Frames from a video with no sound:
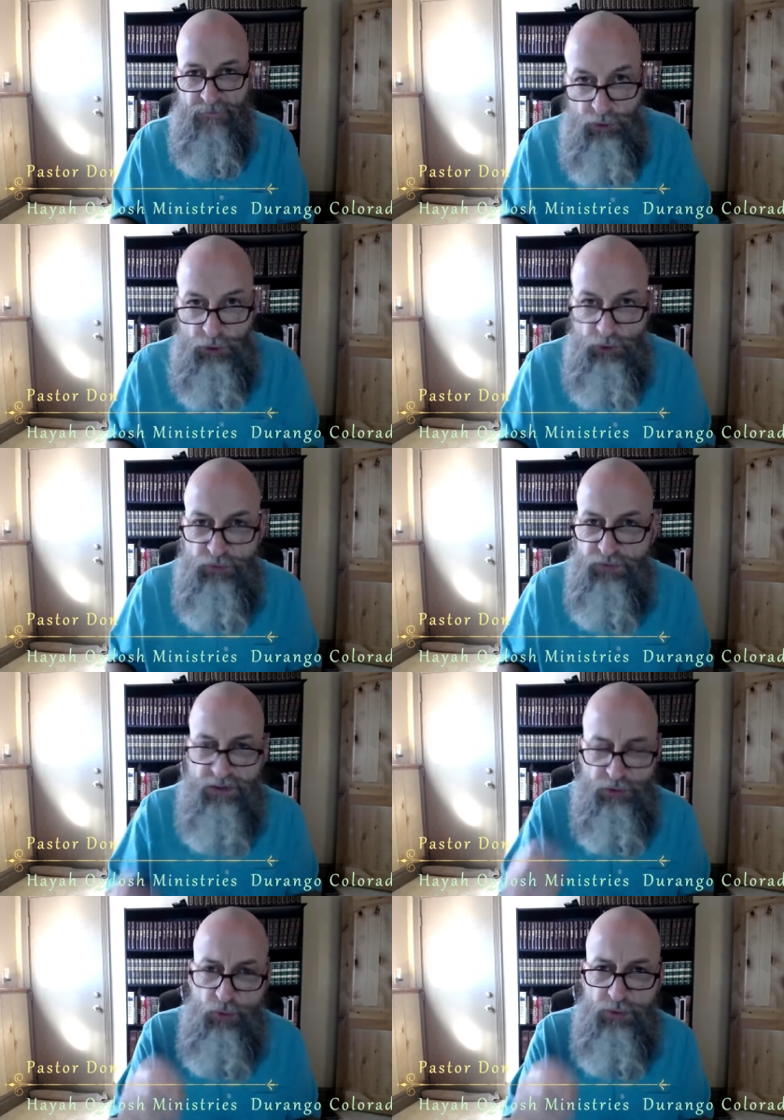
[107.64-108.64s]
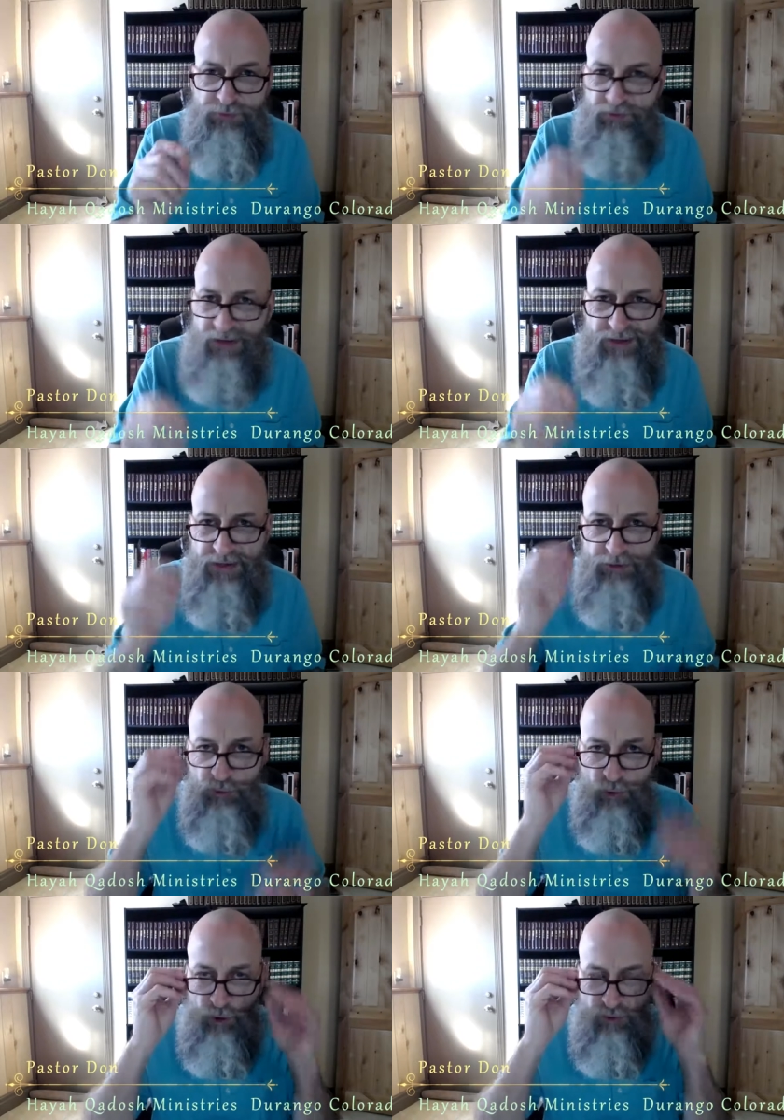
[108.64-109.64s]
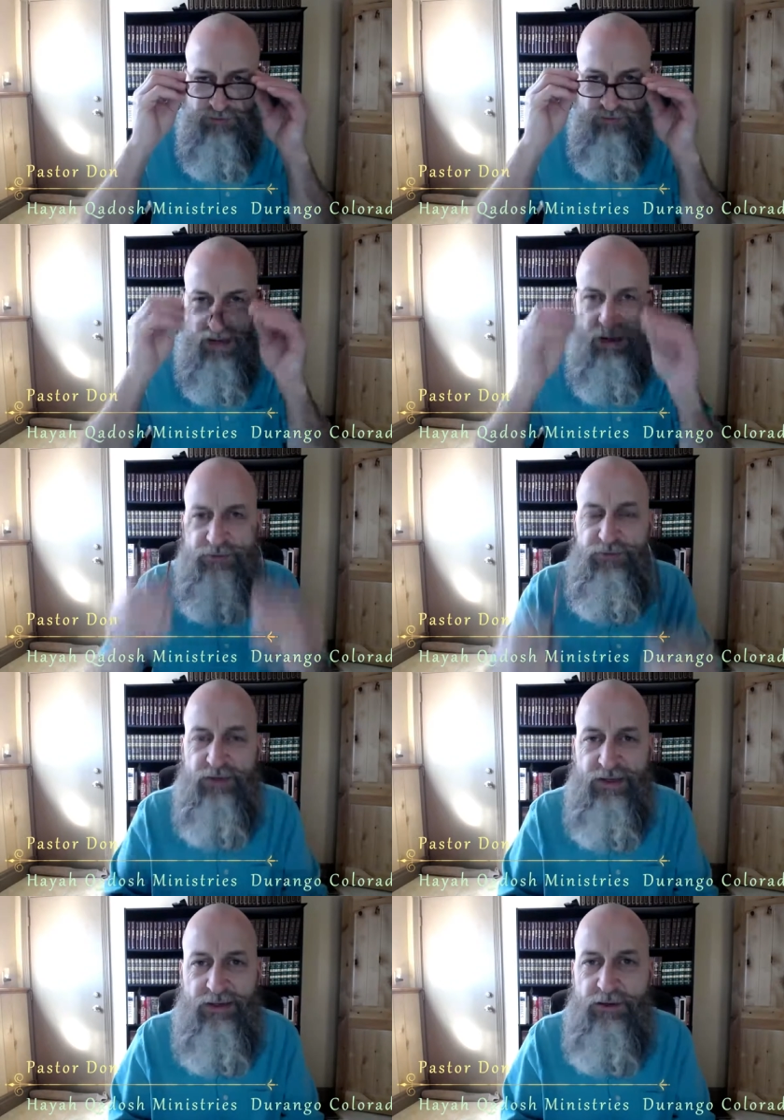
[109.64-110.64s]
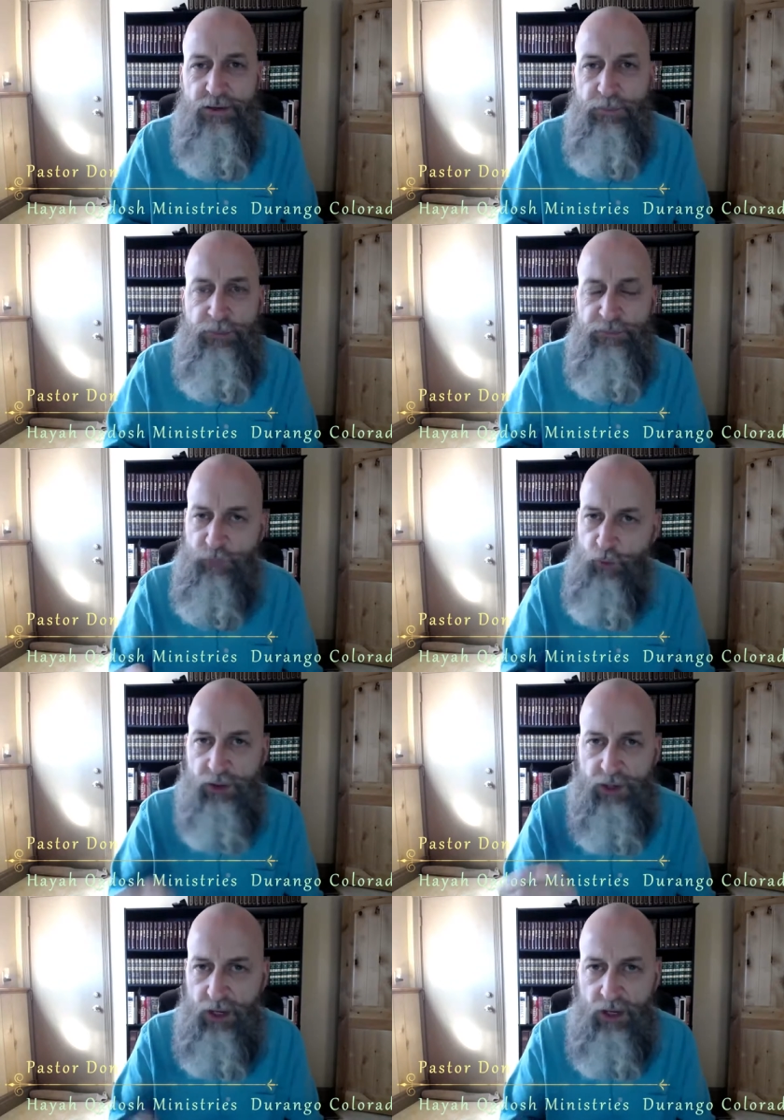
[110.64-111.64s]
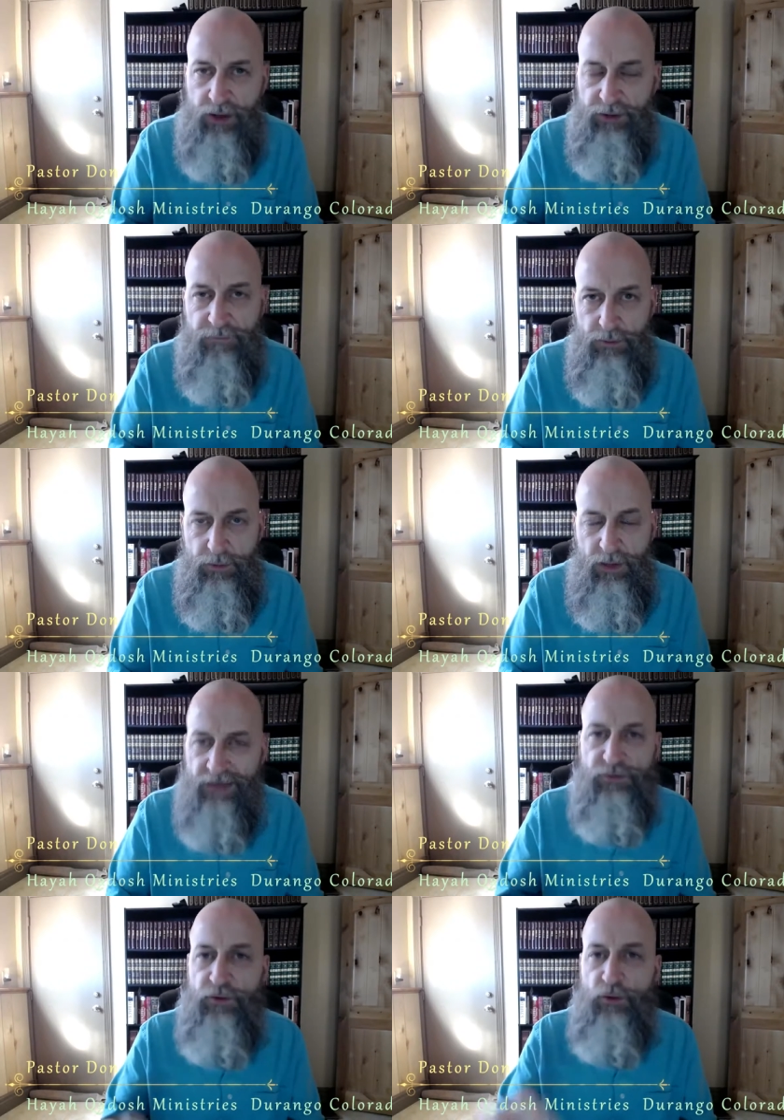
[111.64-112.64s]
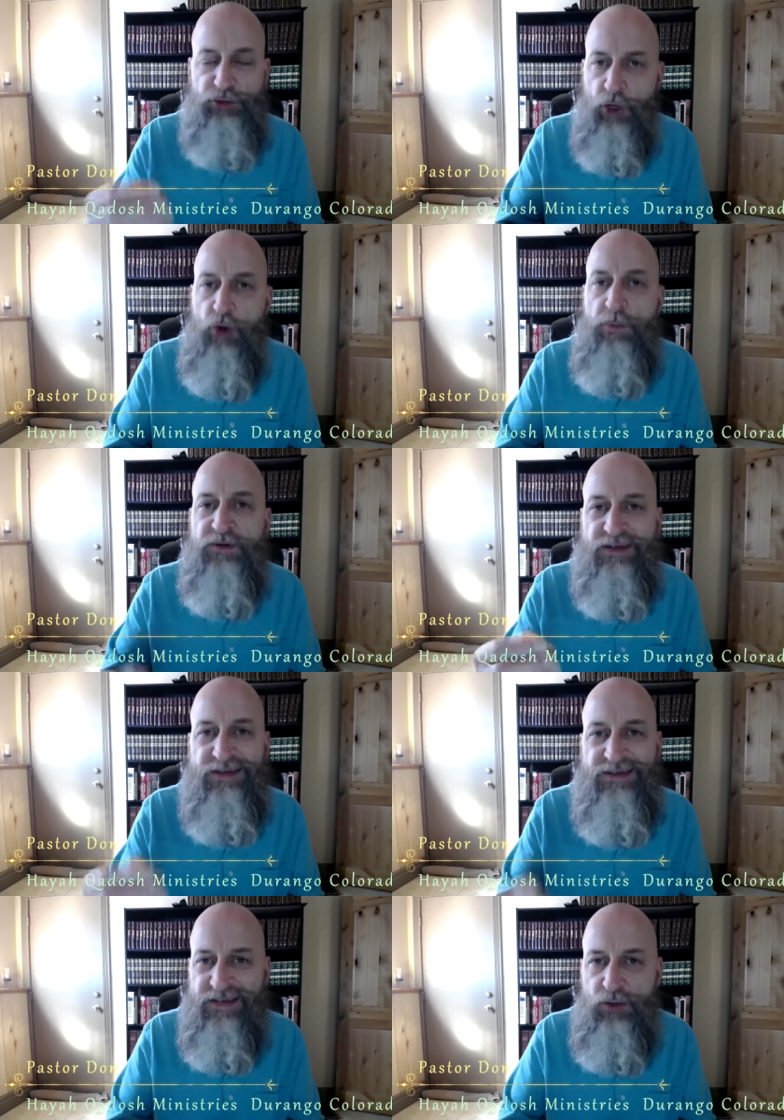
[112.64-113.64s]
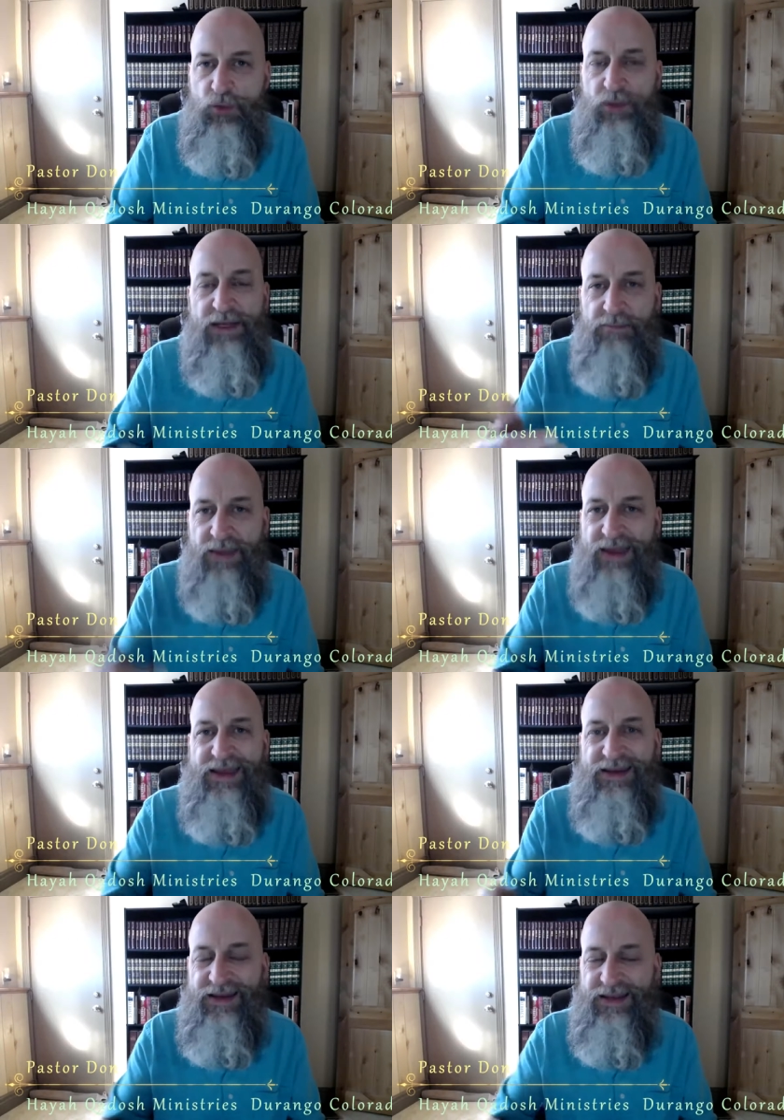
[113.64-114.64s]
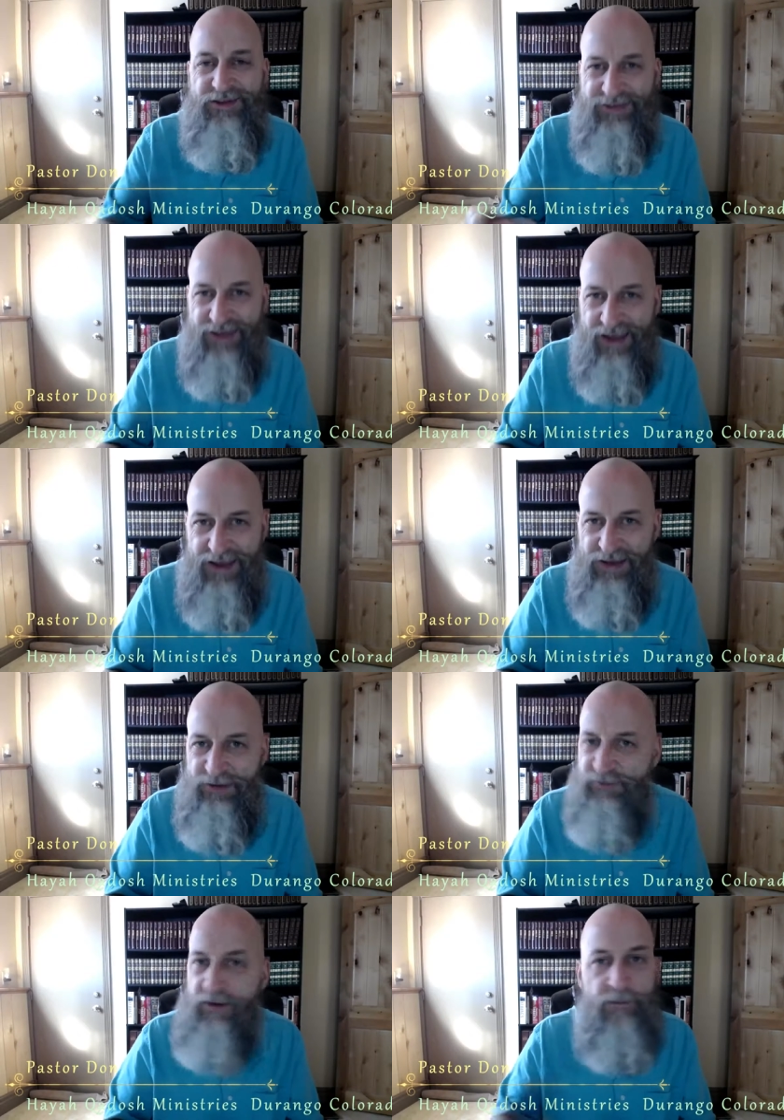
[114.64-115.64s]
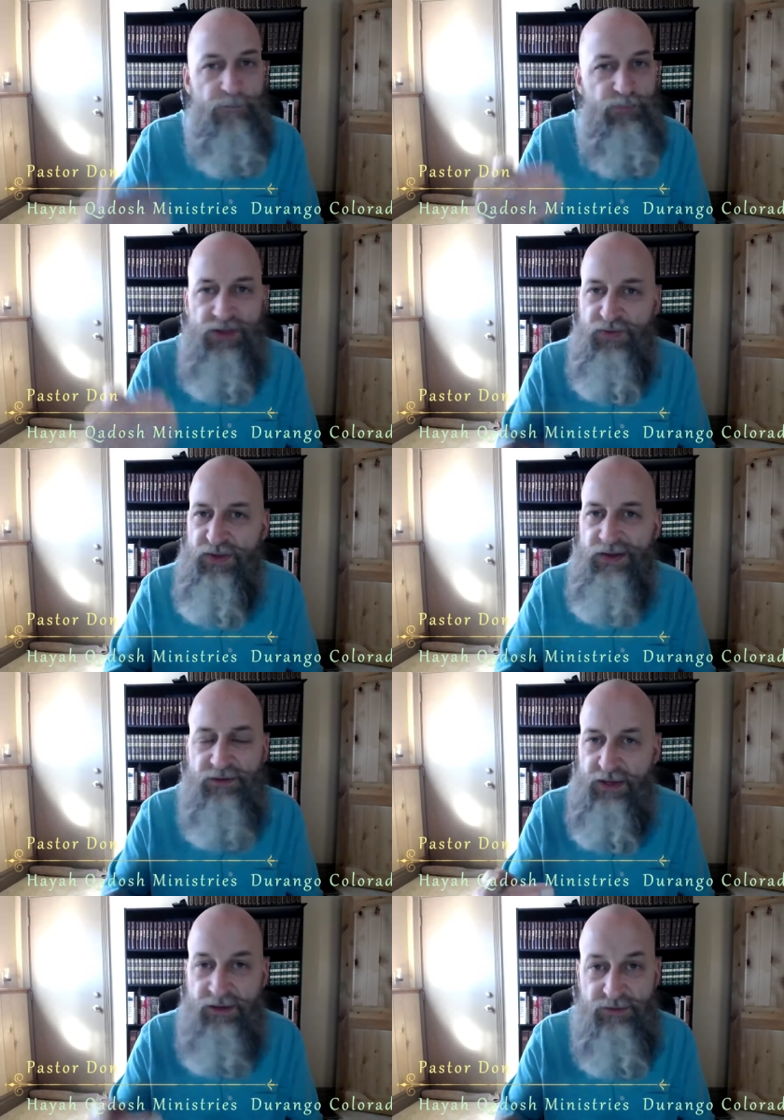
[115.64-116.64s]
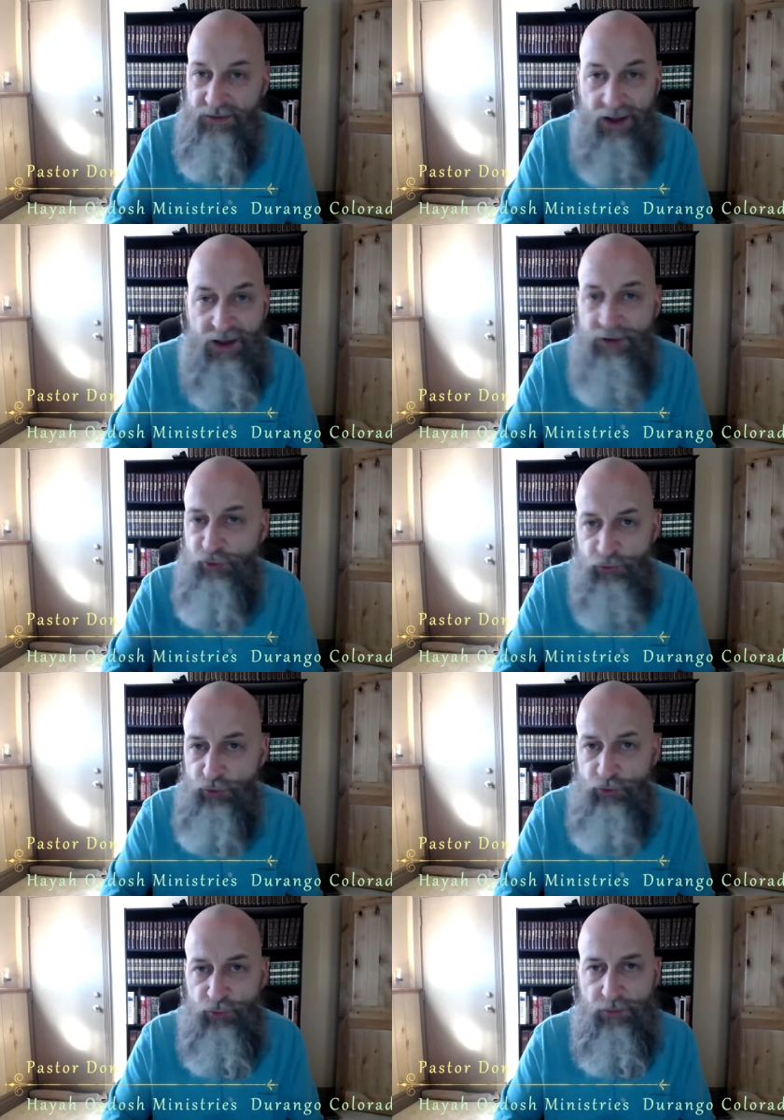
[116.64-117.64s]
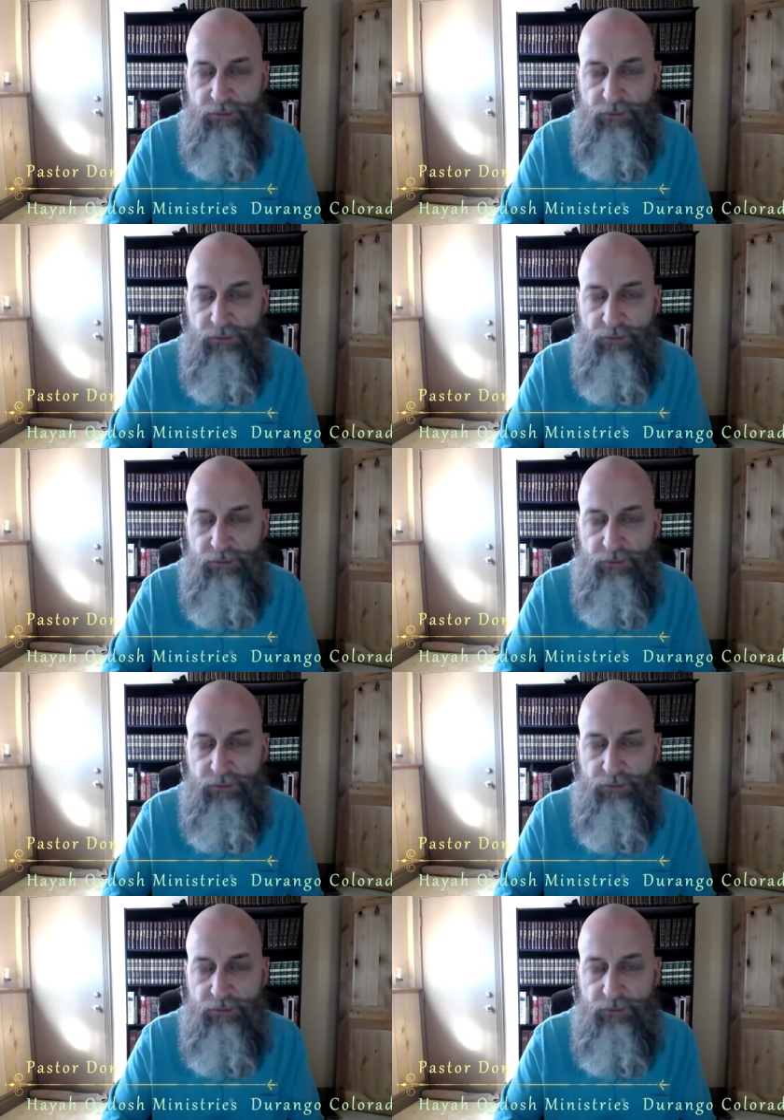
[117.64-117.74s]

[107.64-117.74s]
You see, you have said it in your hearts that I have sinned before God. And so Job is continually making his case that this is not true.